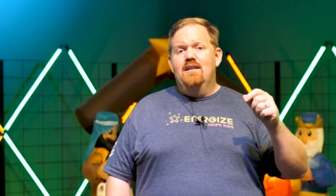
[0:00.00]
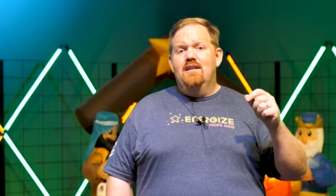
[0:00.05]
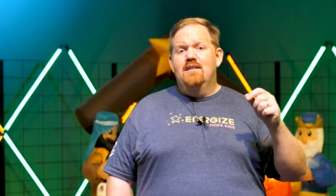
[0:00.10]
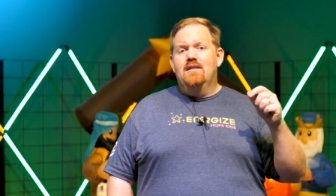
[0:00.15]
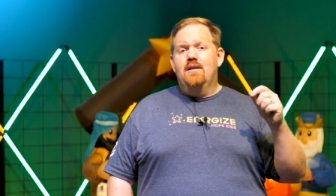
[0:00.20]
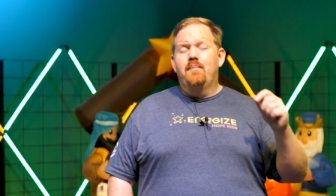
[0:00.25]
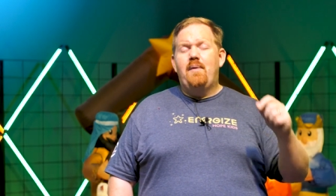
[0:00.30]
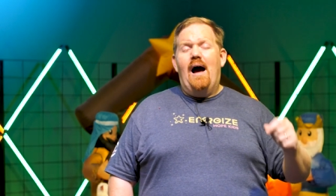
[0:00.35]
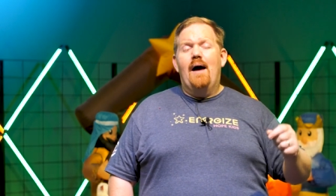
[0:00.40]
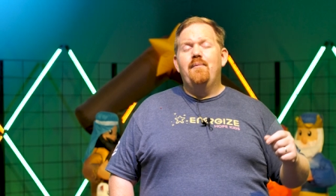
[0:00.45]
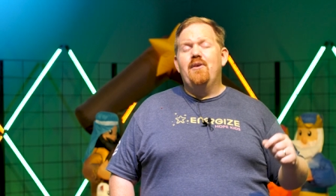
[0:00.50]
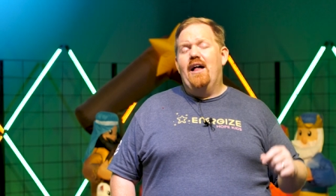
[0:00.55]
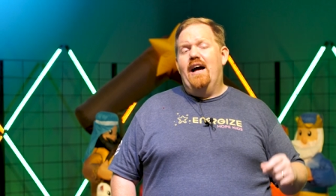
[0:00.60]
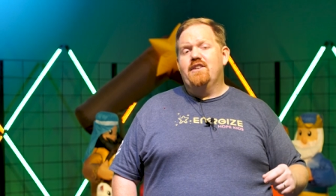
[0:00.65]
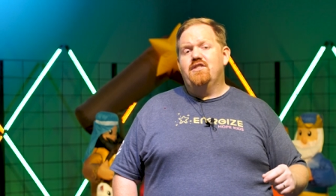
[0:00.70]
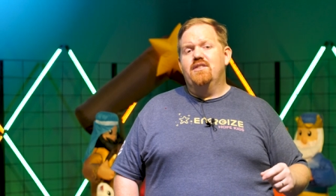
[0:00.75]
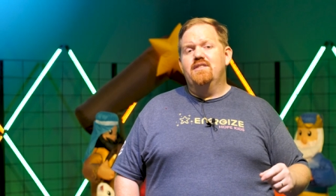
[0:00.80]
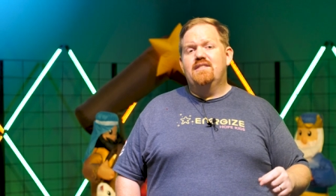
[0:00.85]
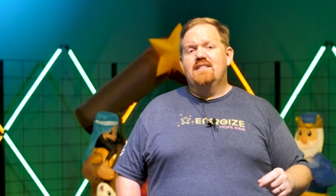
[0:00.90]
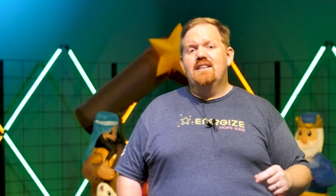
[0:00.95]
The Bible
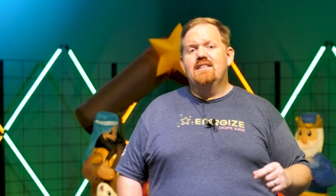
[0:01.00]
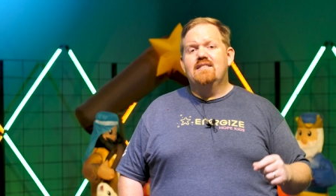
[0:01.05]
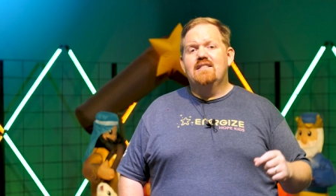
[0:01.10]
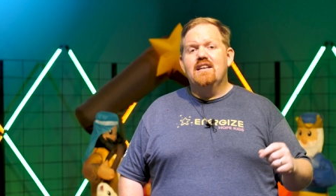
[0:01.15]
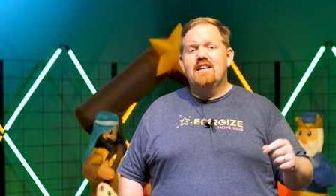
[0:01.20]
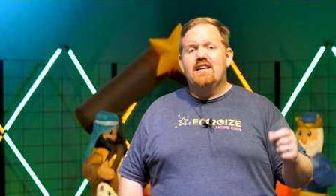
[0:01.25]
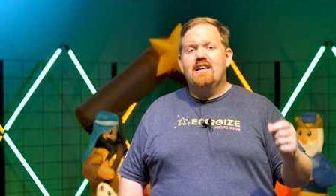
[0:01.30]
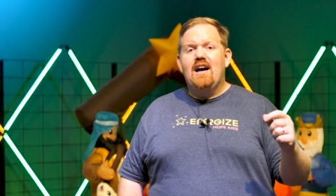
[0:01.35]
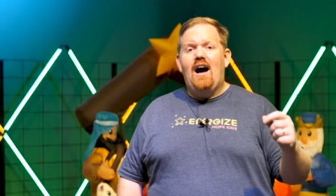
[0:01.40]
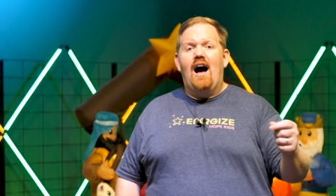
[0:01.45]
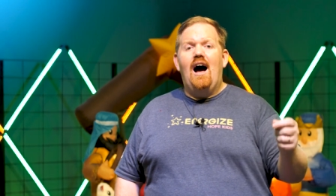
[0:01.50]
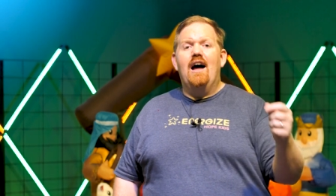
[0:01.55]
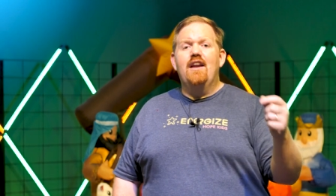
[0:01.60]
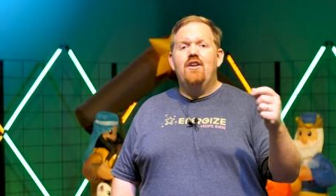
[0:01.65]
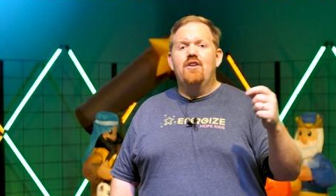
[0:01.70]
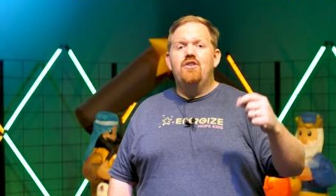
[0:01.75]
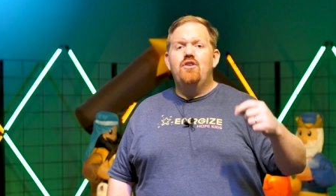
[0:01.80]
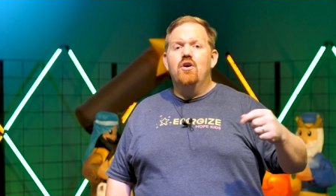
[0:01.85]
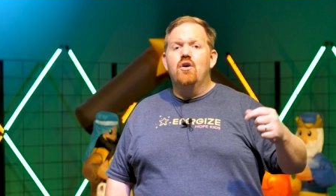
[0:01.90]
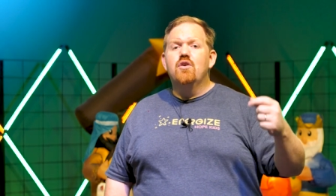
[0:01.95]
actually says that
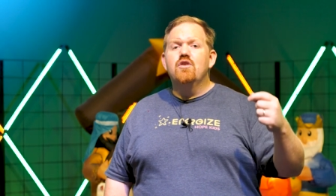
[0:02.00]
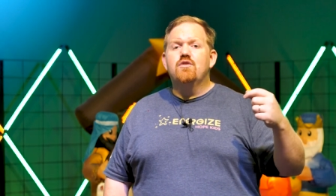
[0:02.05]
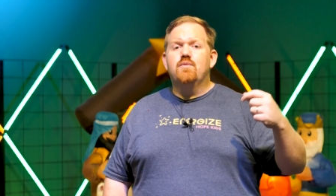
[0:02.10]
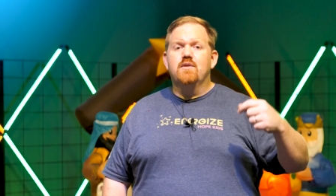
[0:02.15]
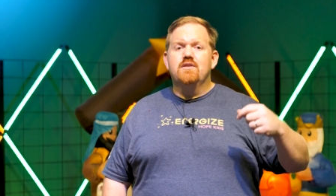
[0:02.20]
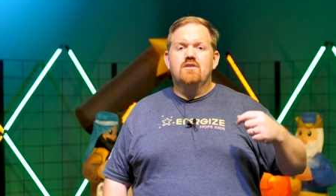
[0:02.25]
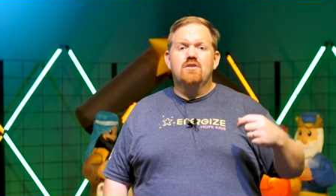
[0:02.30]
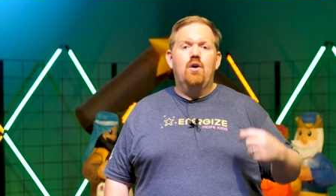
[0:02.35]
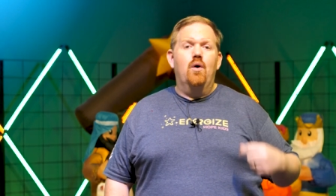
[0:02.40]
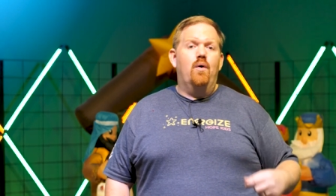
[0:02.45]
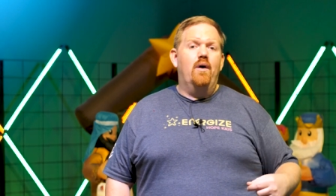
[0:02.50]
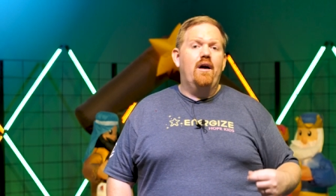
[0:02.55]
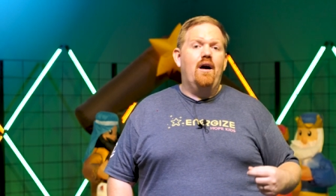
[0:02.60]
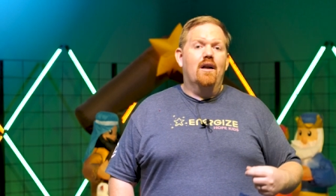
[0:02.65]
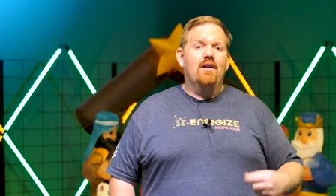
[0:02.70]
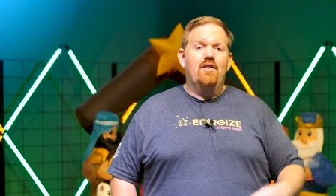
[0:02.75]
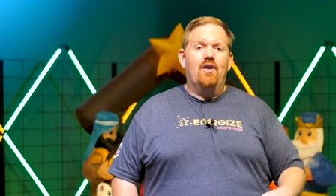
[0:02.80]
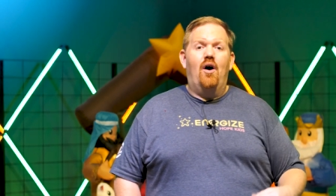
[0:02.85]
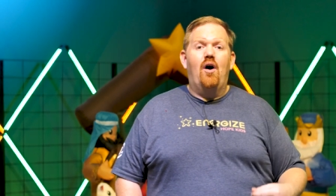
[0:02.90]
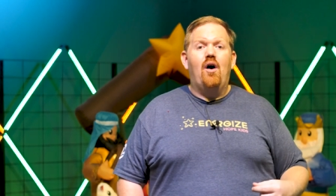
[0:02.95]
God knows what's going
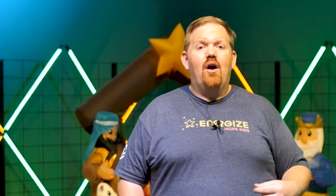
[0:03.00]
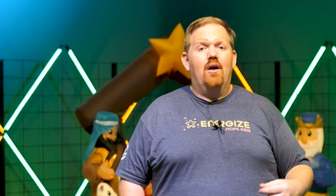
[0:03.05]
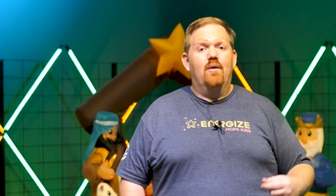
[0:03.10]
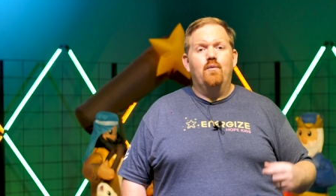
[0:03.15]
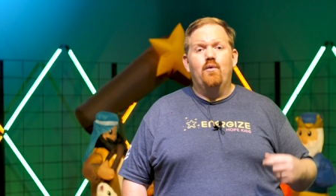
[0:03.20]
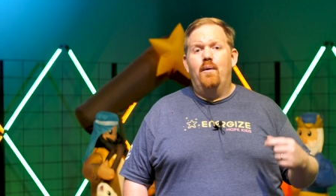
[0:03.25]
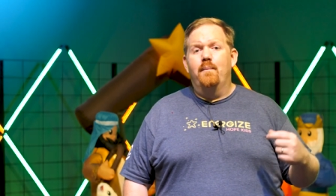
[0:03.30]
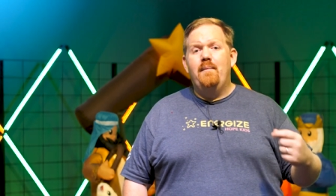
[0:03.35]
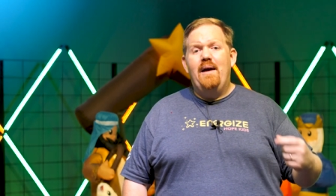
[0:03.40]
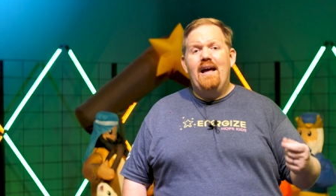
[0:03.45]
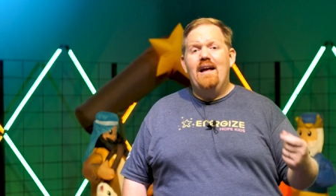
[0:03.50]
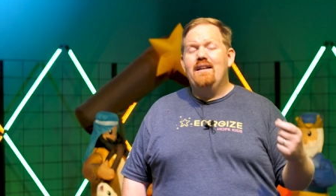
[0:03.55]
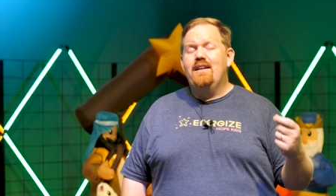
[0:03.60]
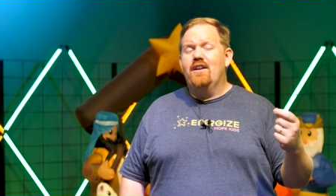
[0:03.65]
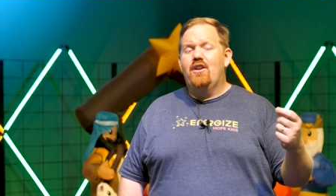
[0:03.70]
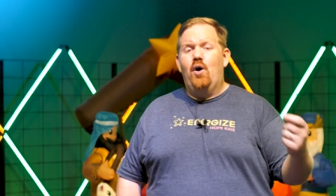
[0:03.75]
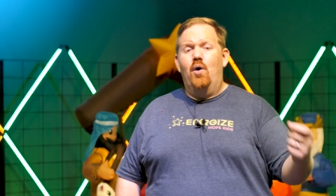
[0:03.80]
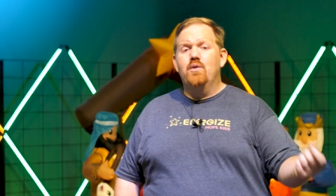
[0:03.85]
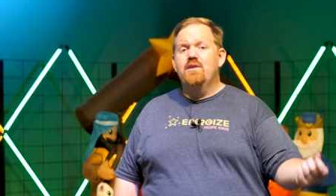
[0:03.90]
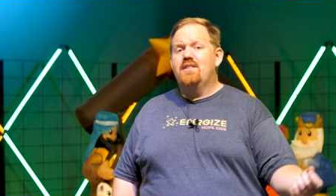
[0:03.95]
on in the heart, while man
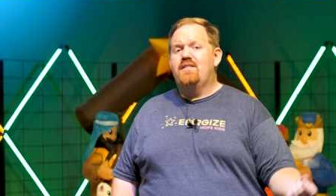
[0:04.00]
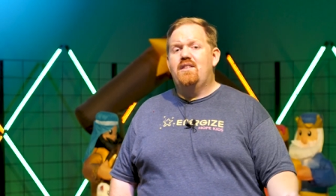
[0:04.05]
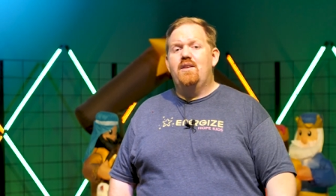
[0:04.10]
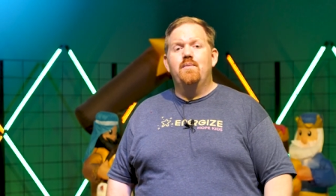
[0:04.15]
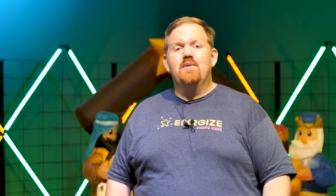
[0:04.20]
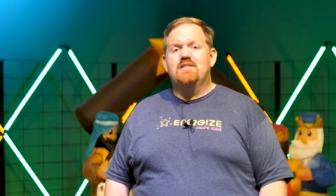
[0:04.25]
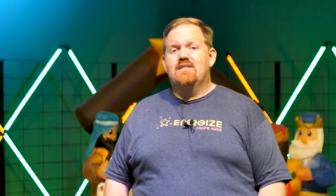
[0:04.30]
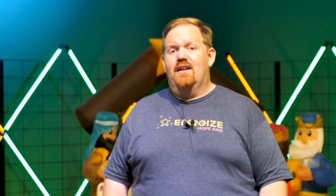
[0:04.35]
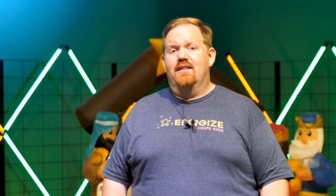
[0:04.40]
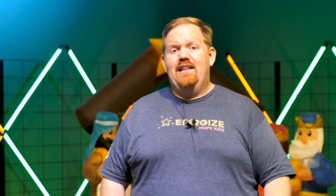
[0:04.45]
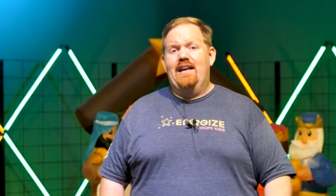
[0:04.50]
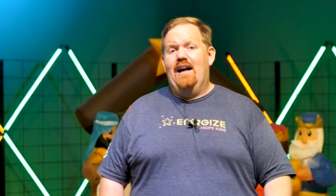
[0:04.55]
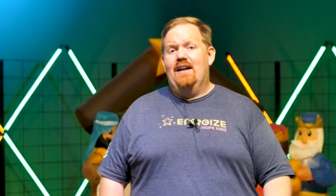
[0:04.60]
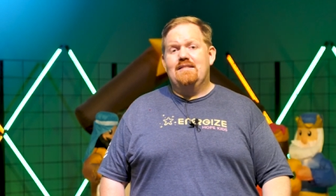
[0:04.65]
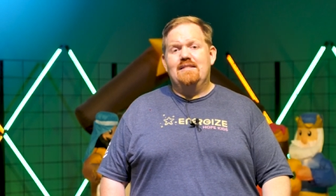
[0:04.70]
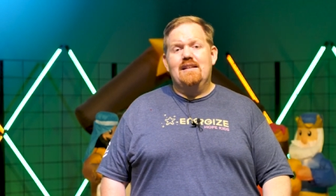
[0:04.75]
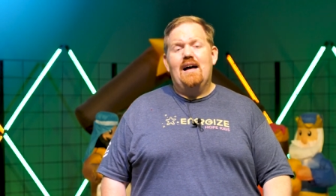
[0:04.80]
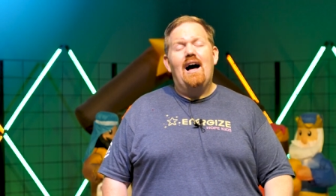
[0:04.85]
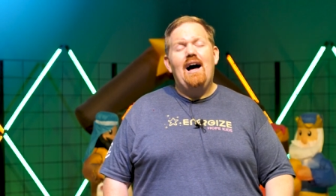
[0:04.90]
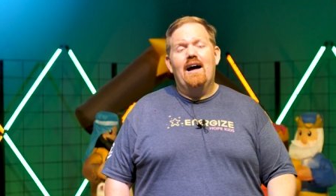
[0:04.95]
can only see what's on the
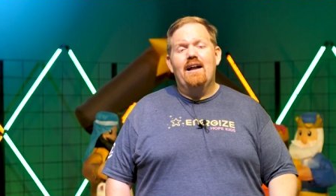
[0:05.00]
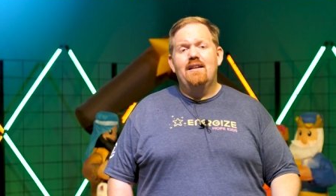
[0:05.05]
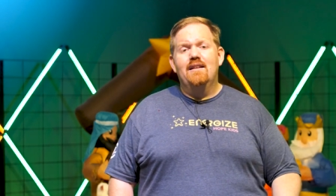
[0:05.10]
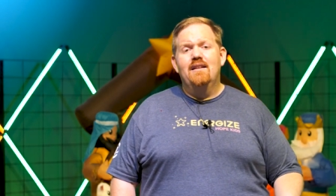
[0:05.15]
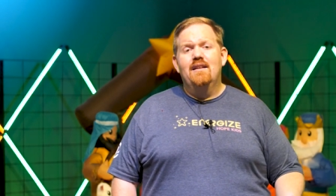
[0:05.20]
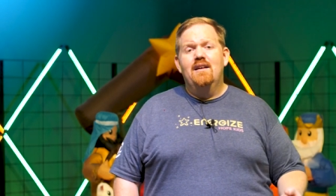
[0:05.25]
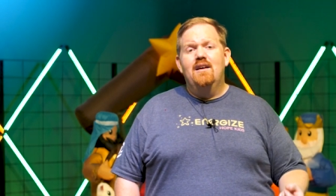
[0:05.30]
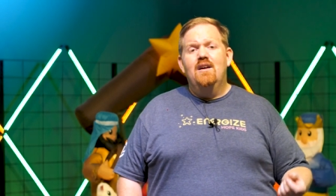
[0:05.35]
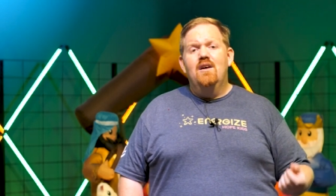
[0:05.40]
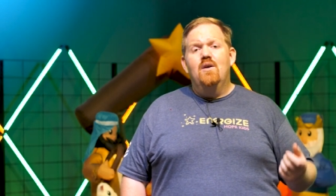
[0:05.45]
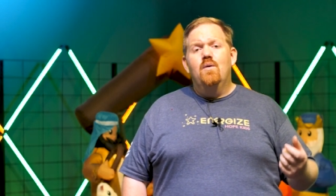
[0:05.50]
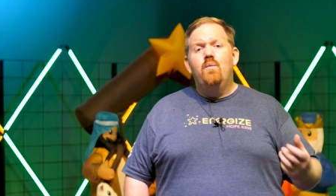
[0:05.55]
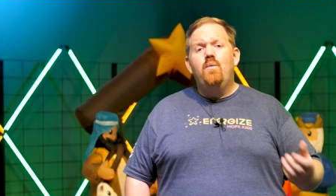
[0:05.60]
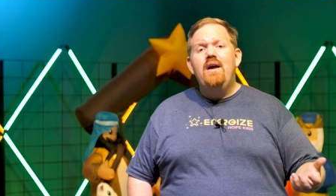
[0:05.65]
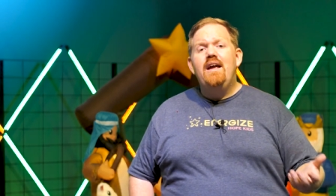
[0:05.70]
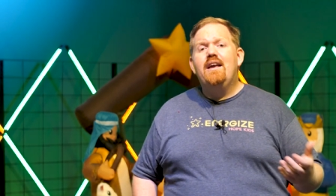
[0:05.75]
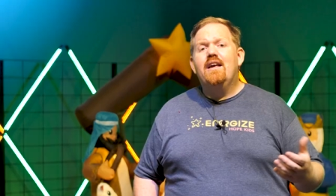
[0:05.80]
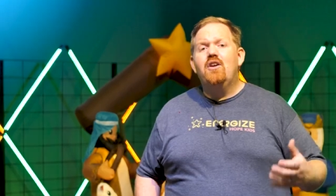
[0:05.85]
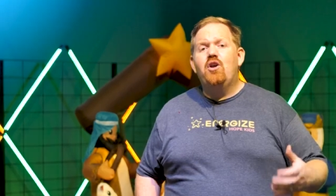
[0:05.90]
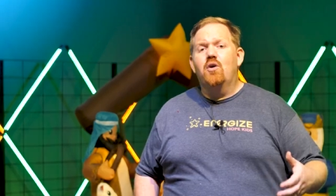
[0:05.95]
outside.
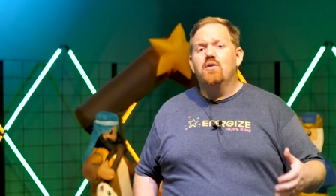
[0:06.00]
We can